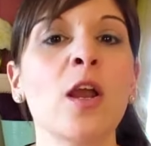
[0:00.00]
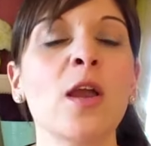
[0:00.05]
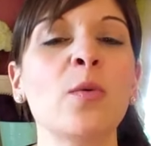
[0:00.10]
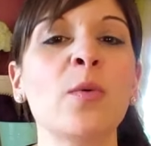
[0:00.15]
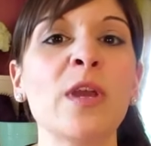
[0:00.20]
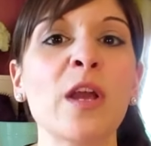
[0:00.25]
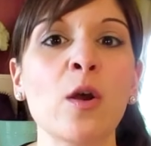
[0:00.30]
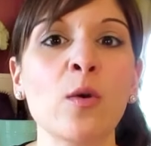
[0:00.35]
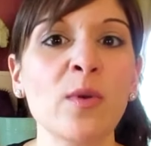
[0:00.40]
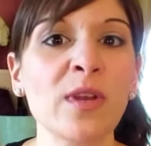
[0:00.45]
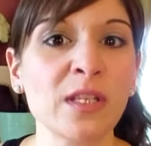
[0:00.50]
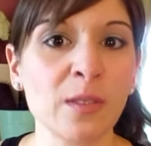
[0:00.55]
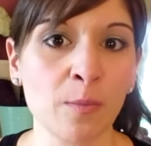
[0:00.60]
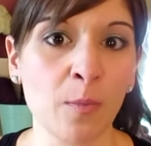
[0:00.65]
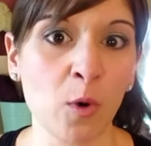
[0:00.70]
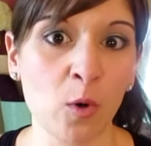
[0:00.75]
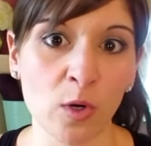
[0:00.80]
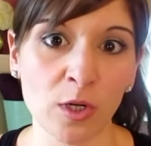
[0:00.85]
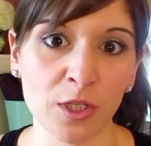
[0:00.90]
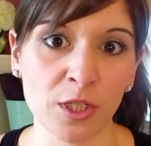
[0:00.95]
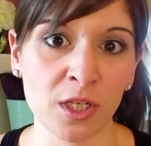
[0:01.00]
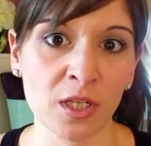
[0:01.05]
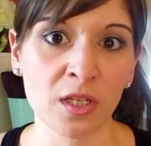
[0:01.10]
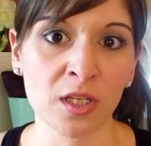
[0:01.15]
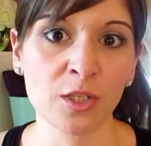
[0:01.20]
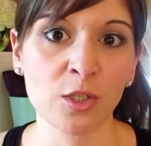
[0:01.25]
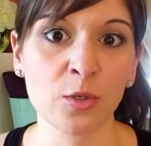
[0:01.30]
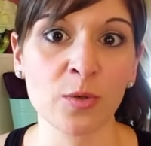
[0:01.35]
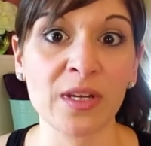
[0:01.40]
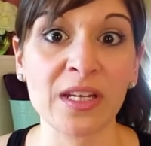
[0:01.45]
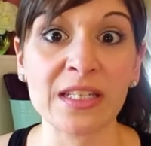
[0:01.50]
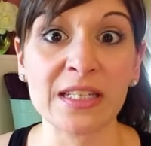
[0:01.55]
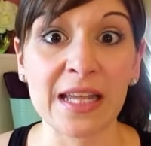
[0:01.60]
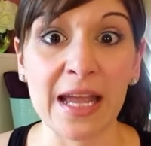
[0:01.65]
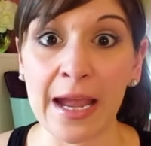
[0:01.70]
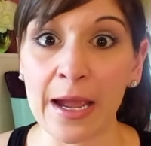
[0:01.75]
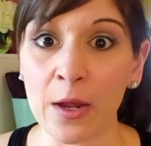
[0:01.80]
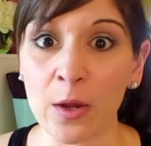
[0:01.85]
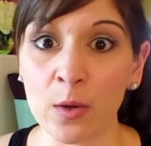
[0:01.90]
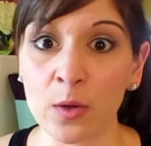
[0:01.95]
We always portioned the treats
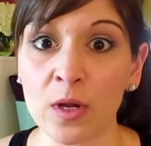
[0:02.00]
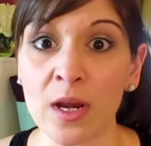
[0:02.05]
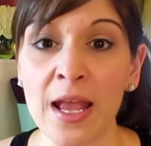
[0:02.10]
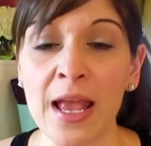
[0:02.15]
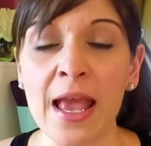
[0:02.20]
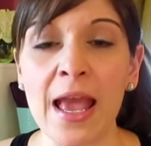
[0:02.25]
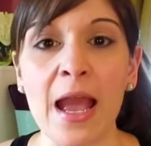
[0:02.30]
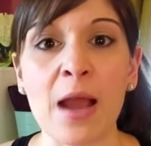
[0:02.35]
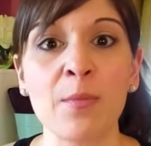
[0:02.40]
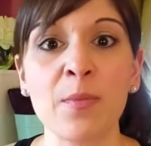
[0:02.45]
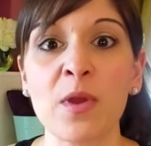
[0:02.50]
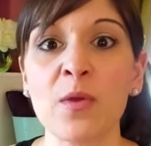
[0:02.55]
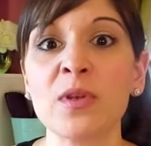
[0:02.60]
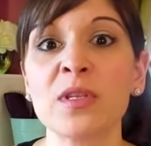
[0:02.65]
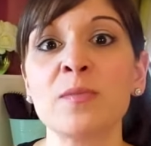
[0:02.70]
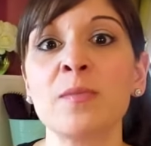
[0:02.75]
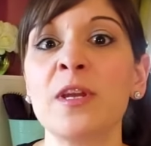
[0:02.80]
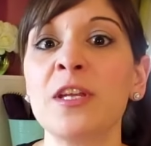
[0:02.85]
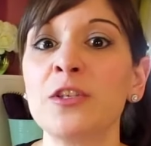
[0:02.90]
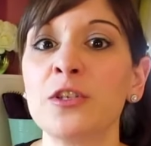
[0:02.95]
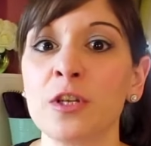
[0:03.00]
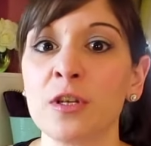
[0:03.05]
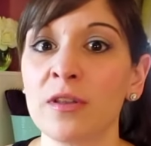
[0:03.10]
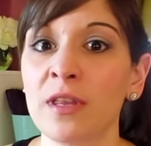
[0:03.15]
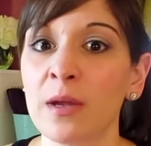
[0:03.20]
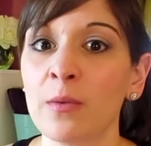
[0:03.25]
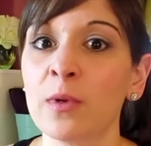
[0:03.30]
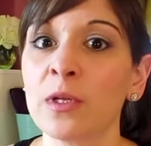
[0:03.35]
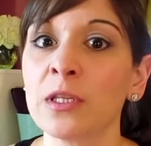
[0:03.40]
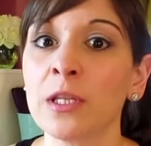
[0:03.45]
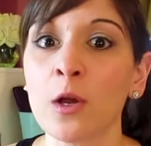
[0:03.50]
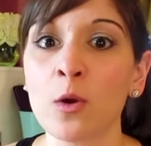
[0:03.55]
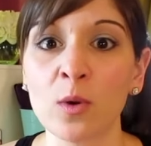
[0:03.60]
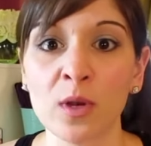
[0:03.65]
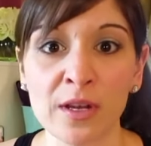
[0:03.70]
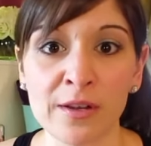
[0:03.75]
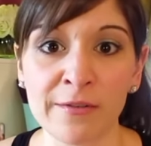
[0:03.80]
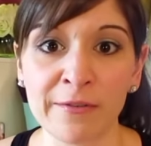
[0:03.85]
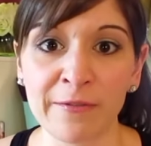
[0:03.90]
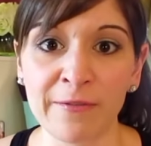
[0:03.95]
out and we always made sure they were
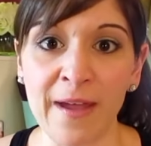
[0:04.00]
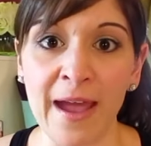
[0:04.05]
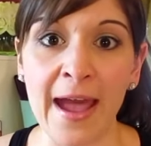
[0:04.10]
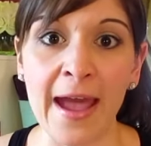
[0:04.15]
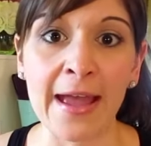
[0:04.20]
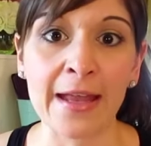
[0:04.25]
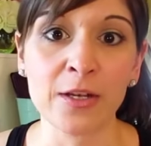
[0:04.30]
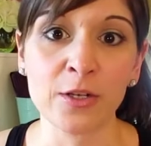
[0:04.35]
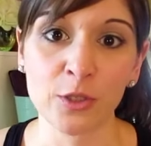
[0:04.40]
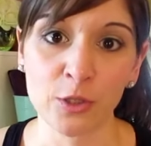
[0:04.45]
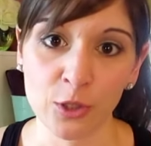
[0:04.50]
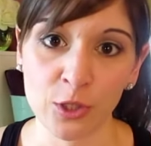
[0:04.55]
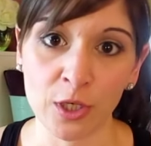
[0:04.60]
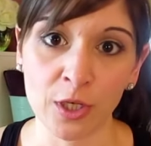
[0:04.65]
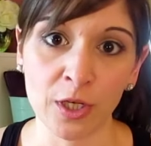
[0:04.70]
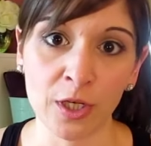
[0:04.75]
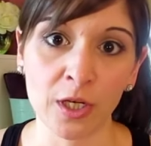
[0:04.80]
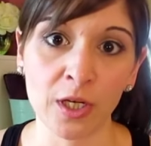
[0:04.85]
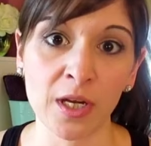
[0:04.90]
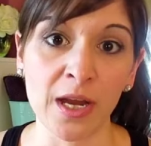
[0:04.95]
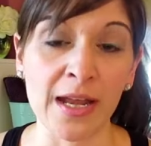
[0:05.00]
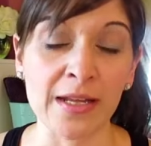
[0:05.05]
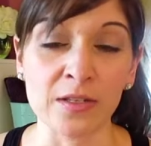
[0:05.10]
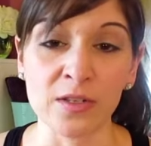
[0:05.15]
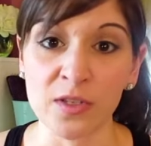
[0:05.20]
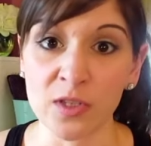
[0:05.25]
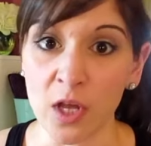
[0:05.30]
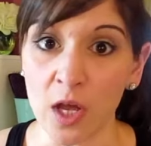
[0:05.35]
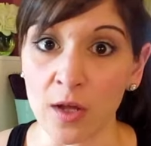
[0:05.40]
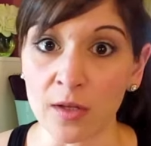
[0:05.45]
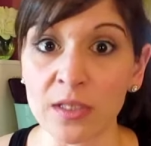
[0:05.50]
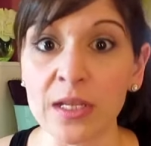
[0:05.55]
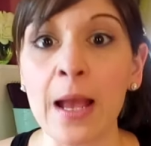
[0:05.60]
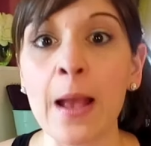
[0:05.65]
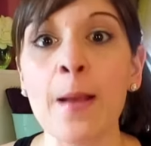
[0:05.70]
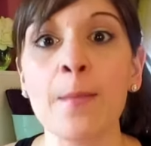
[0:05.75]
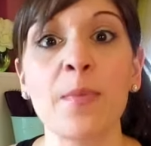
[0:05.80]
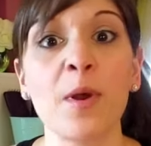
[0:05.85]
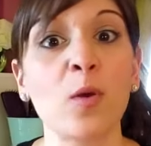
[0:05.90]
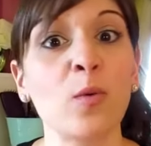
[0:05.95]
lower in fat, sugar, and salt,
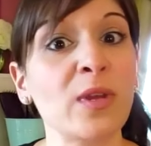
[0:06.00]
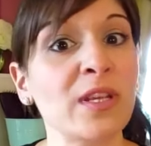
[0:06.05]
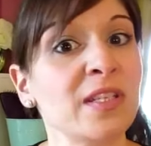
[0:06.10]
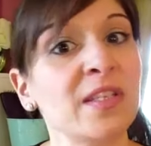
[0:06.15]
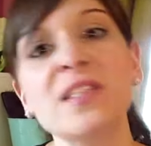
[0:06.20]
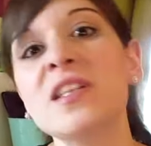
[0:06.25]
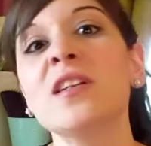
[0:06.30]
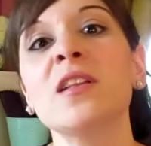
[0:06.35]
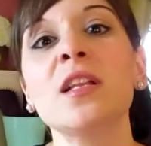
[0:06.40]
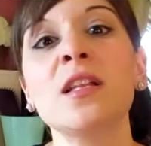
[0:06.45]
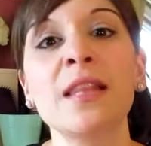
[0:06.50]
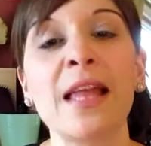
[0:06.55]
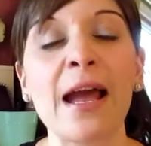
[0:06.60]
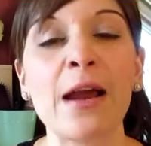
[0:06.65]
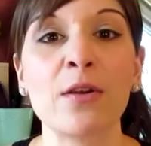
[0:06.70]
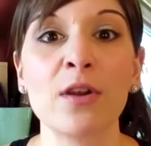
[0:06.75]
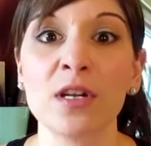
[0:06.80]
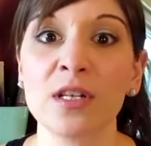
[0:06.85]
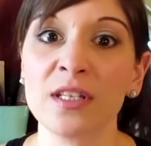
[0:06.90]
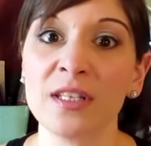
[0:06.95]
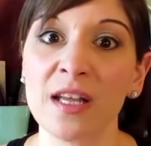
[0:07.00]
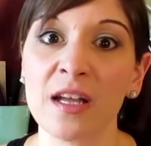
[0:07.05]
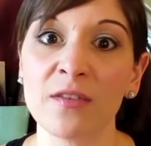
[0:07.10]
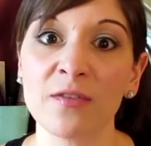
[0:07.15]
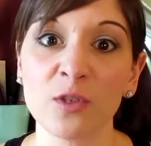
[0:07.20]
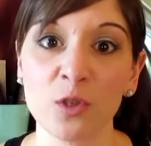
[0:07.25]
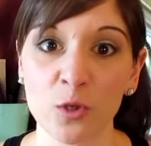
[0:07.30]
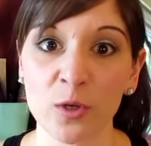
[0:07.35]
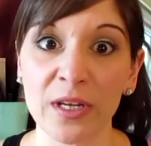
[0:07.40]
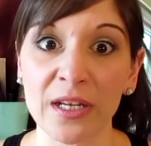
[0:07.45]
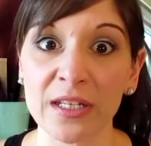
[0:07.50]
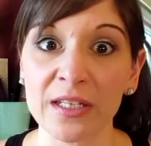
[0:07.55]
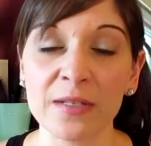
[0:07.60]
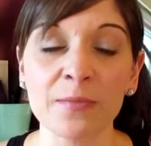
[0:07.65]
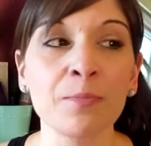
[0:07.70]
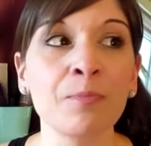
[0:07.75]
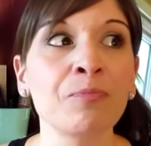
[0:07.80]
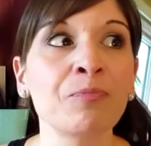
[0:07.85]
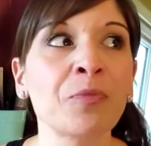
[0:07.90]
but we still allowed ourselves treats.